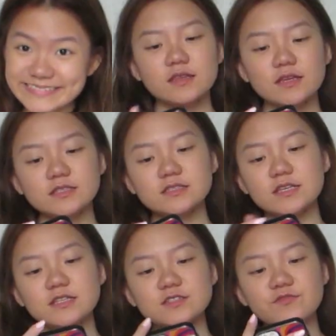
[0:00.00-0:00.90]
This
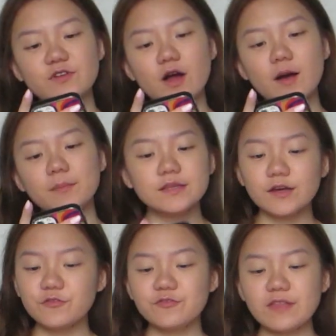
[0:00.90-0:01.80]
is from
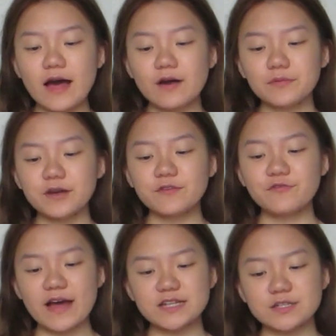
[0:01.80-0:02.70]
Love Flower
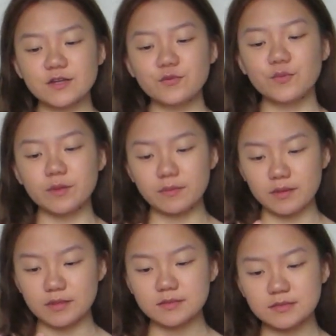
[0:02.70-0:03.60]
Fashion
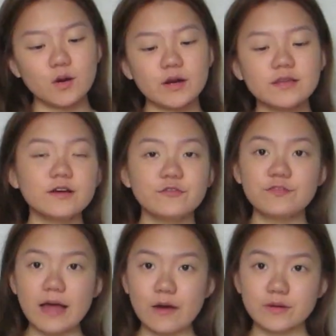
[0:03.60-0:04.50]
Women or
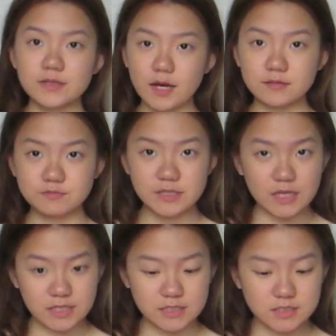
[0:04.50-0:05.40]

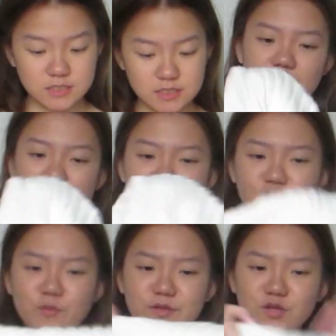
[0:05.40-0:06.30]
loveflower.ph. Kaya
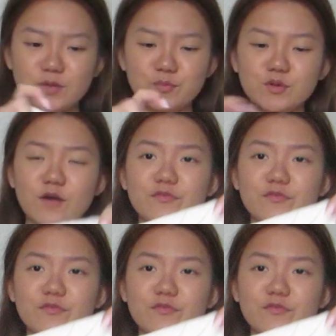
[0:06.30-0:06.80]
ko ba ito i-pull